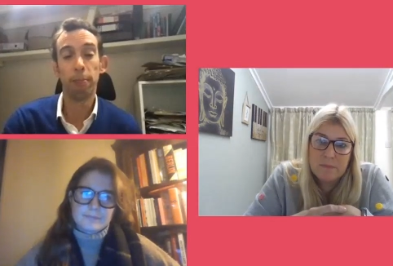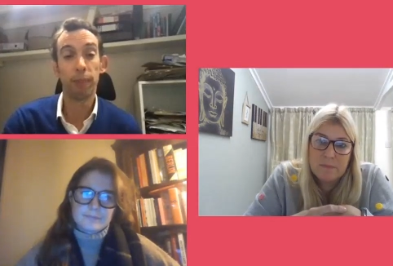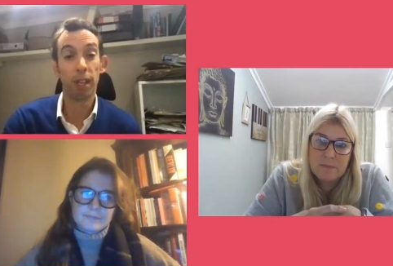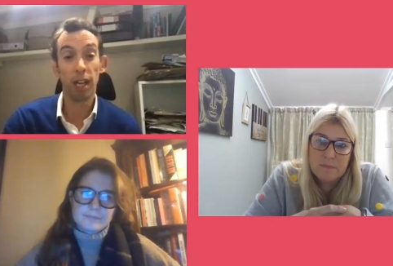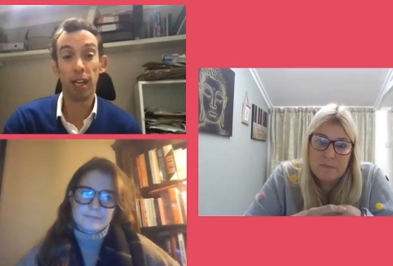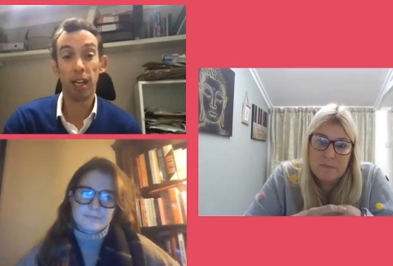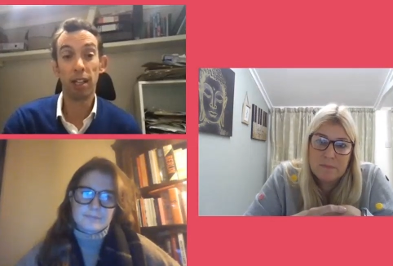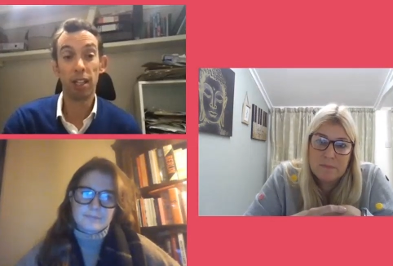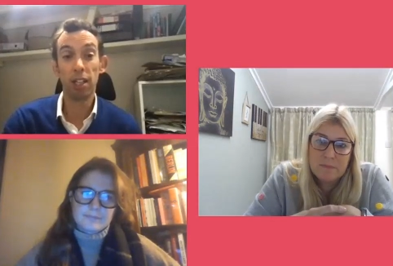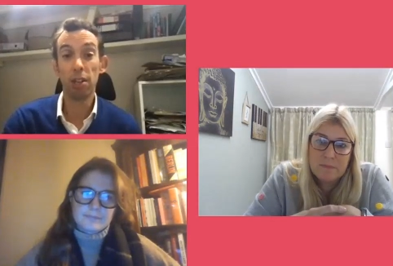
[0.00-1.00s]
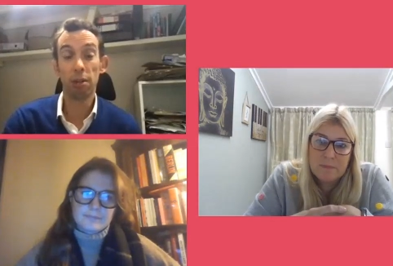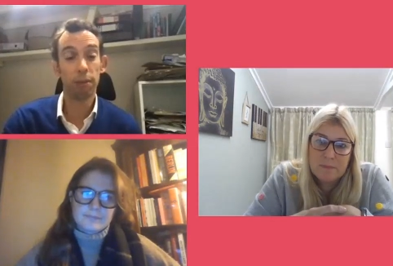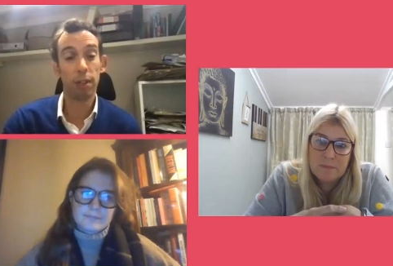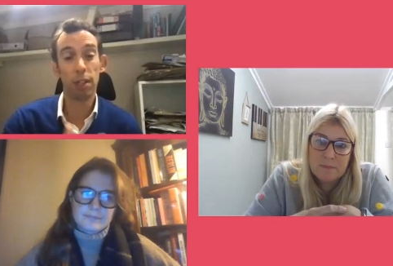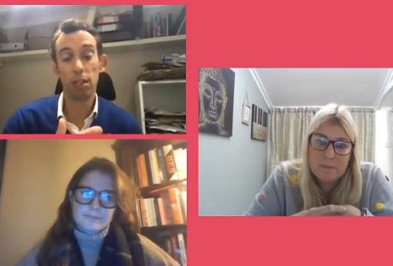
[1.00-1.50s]
Speaker 1: and you know
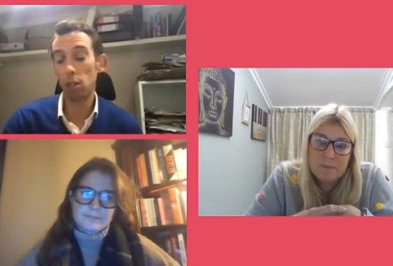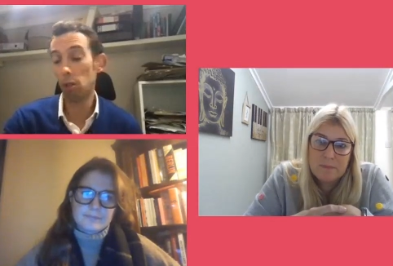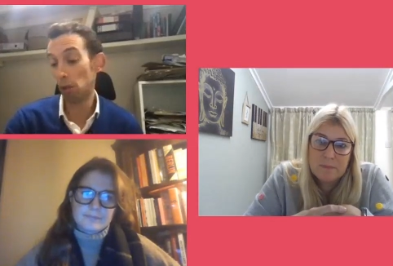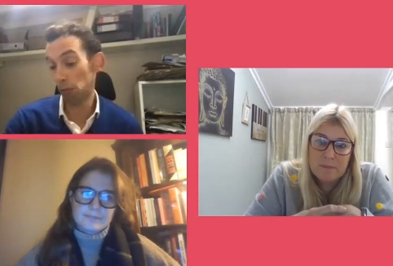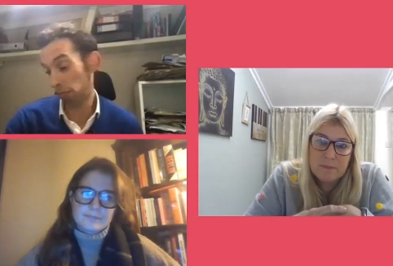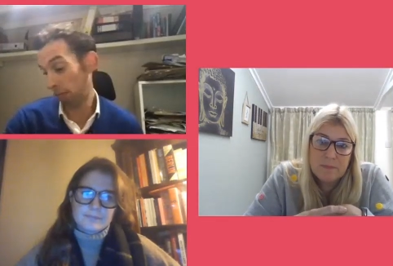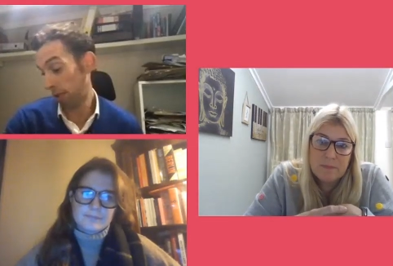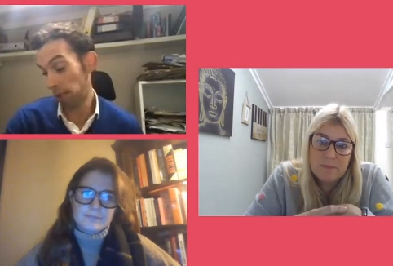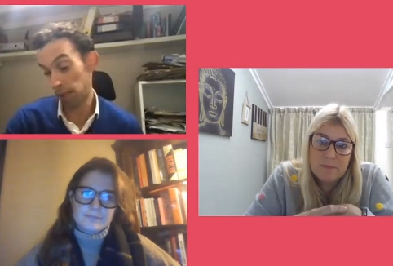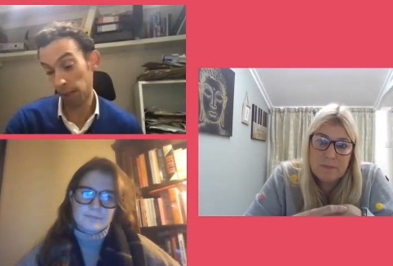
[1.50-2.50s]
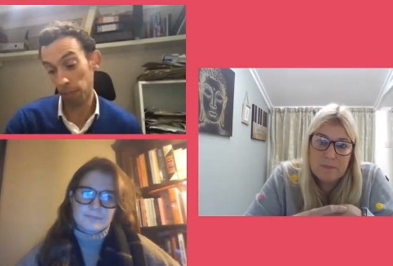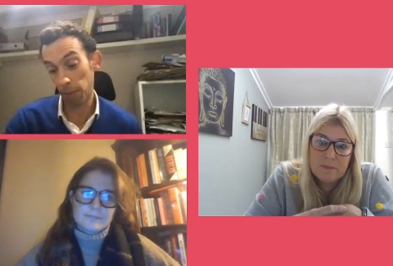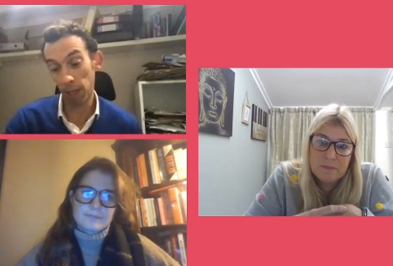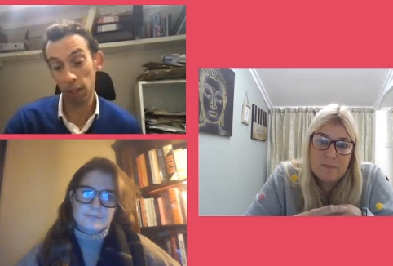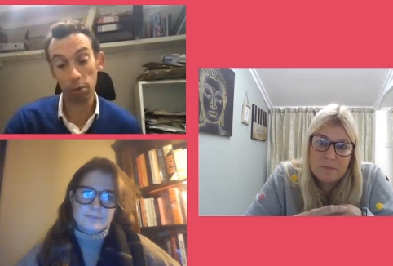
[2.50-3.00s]
you know katie but
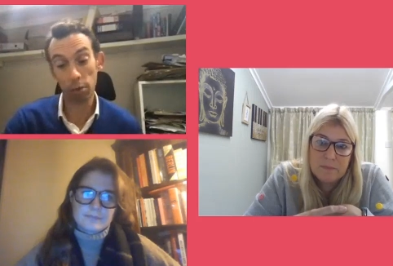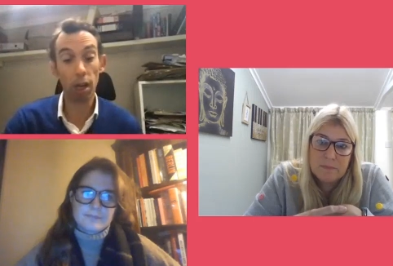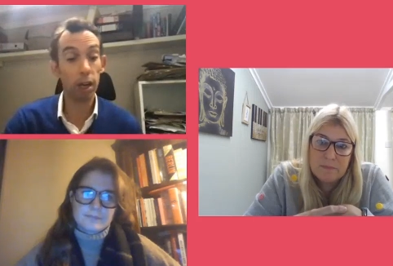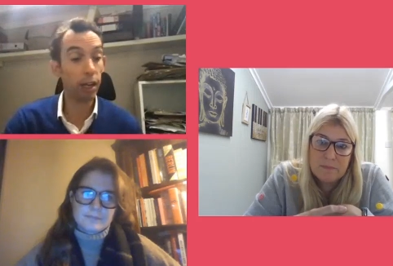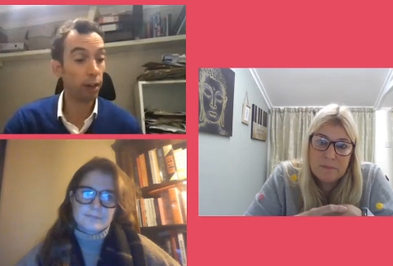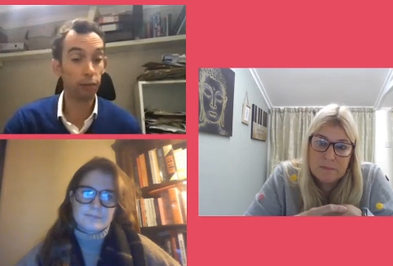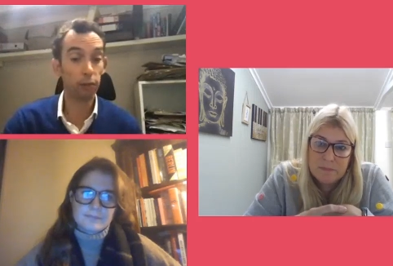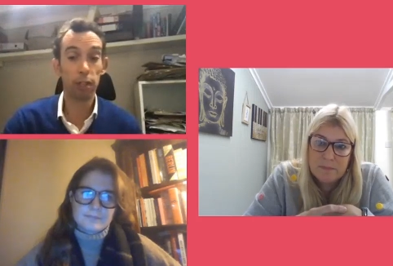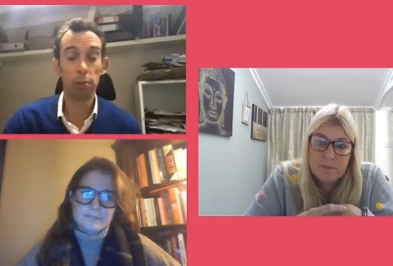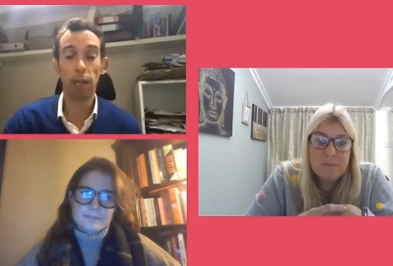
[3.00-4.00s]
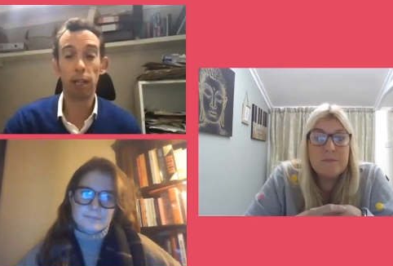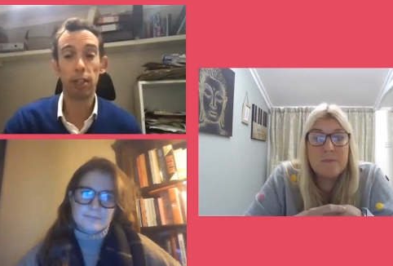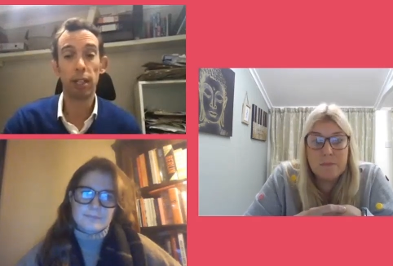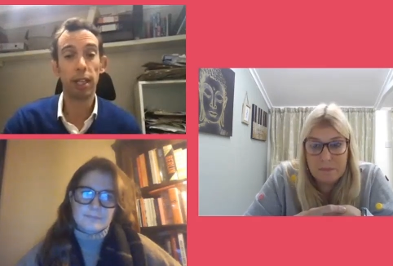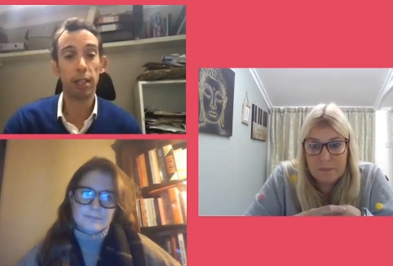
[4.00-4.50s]
you're tired after it as well it t-
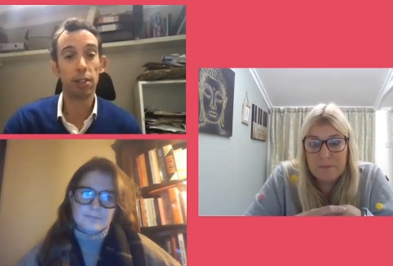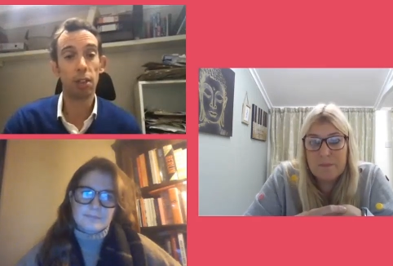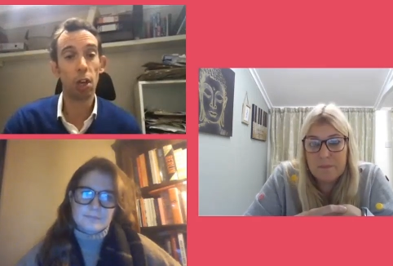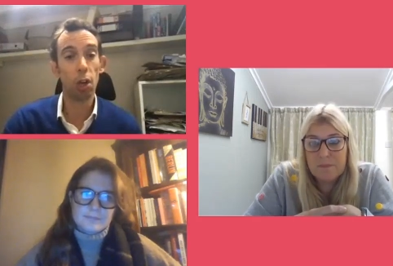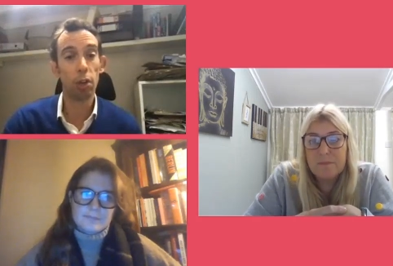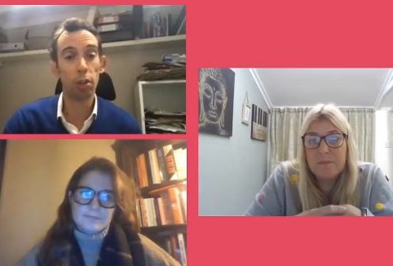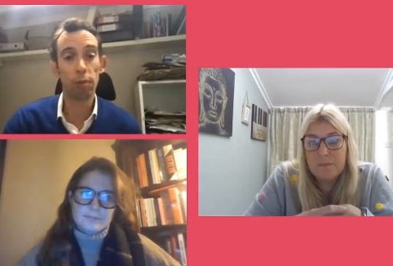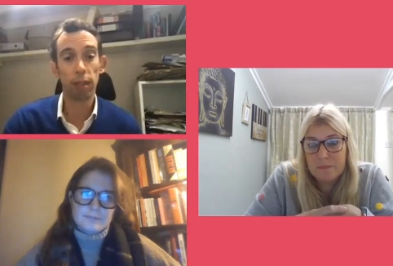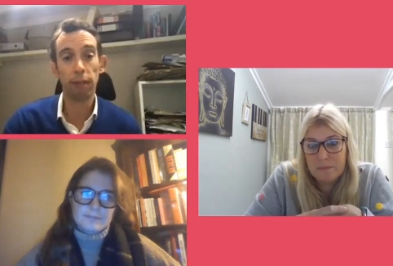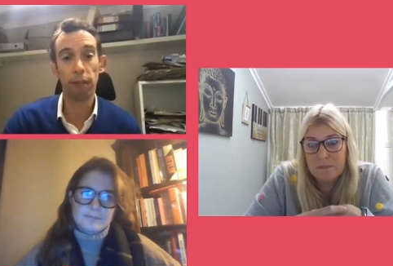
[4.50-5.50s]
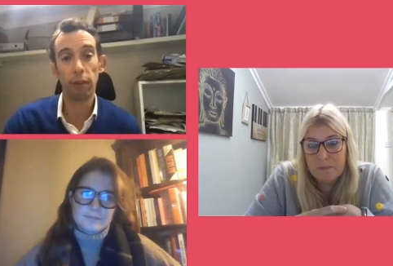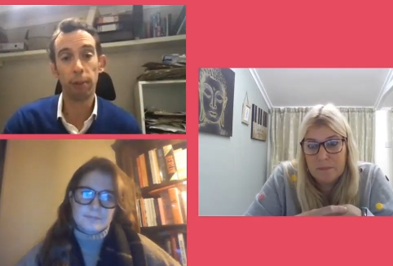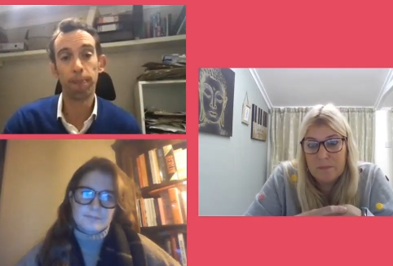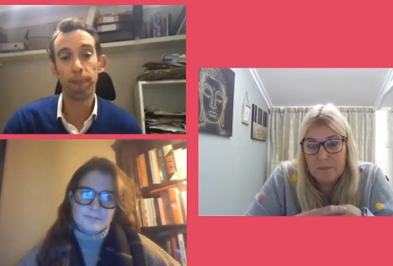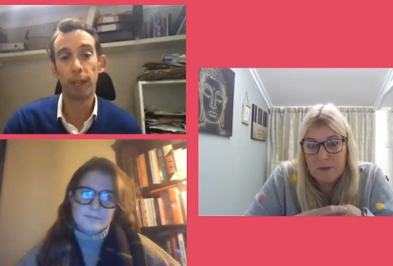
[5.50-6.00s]
it's a lot to recover from
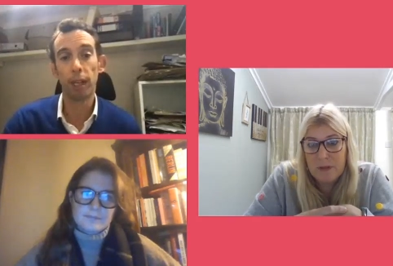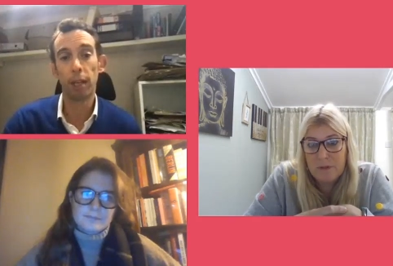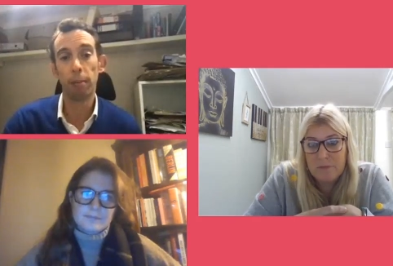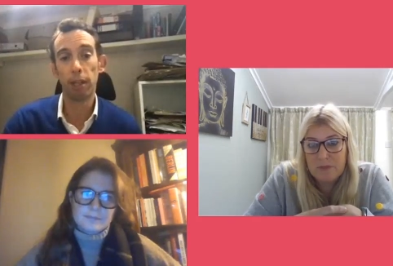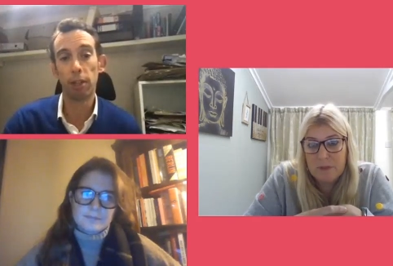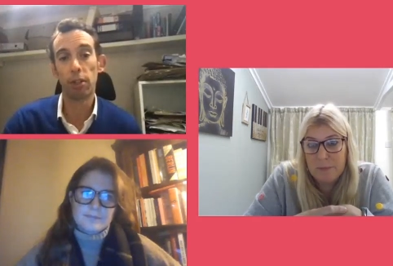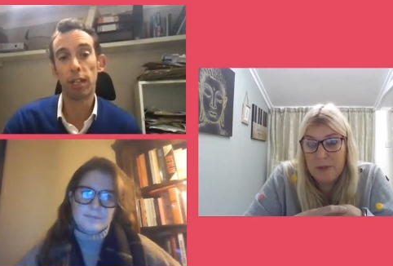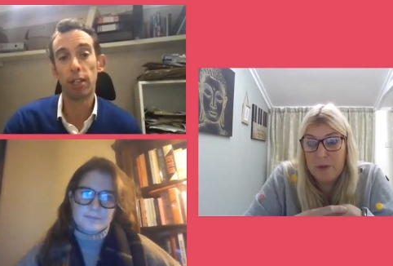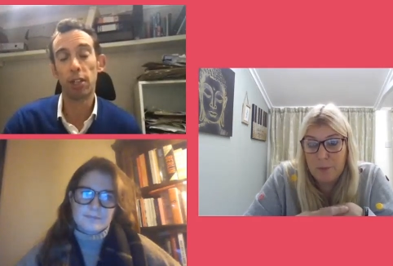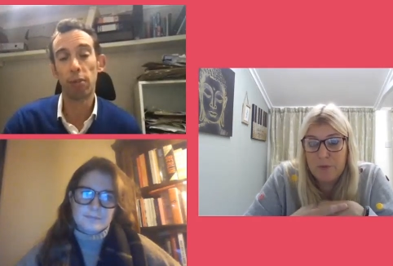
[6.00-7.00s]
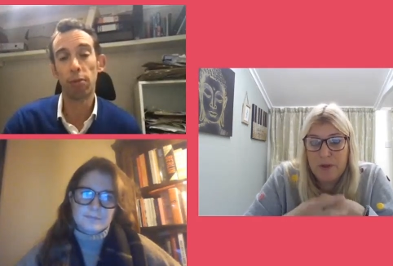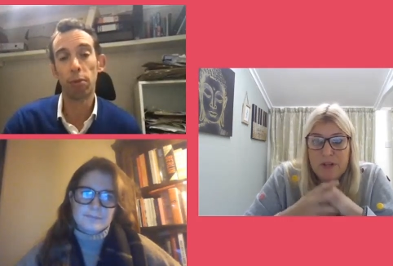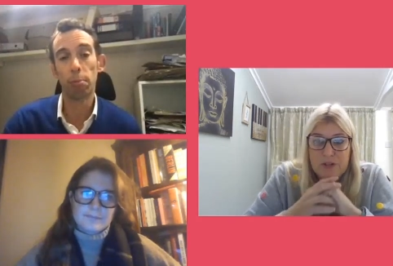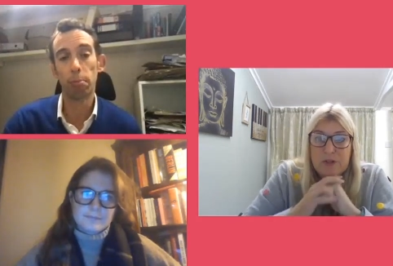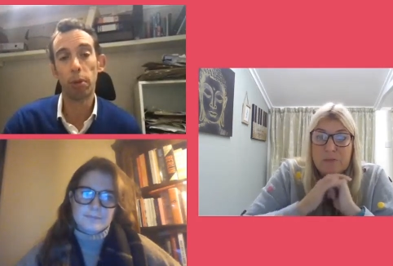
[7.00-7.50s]
um, yeah, and just a big
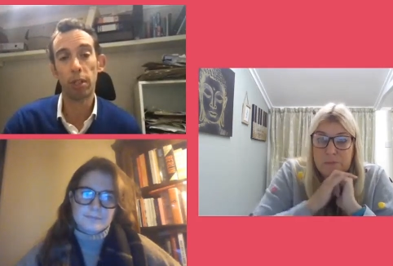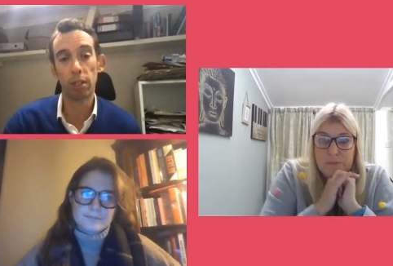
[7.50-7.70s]
operation